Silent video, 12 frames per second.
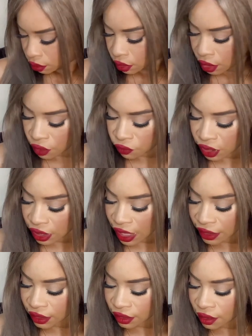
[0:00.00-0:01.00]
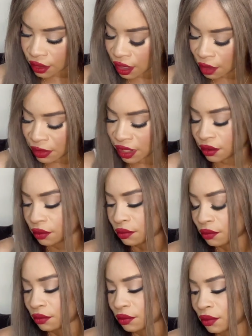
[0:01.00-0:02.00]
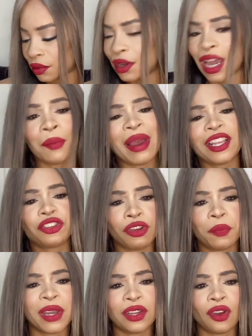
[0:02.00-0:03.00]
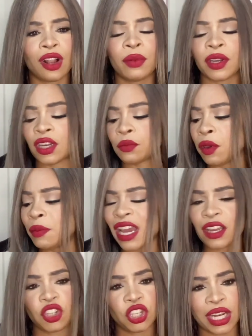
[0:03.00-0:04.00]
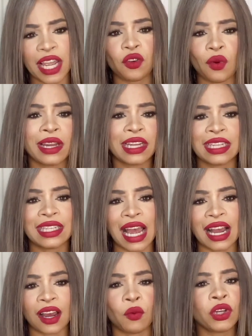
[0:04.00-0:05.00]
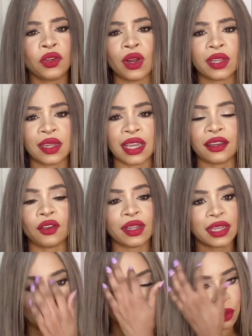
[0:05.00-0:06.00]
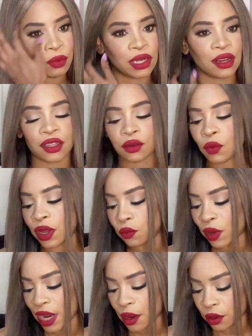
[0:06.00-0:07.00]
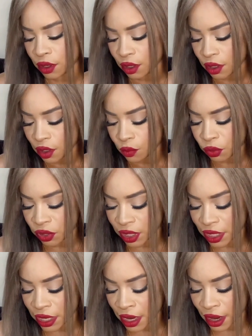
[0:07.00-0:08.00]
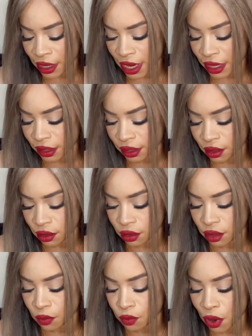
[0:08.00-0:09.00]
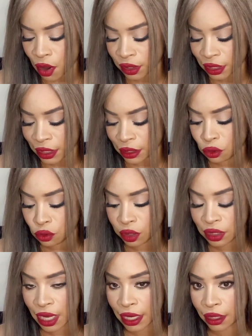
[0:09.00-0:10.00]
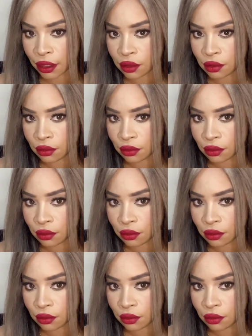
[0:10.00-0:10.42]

I really like this color. I mean, am I tripping, y'all? Because maybe should I go a little darker? What do you all think? You all tell me. Because when I put it here against the box, it looks like it.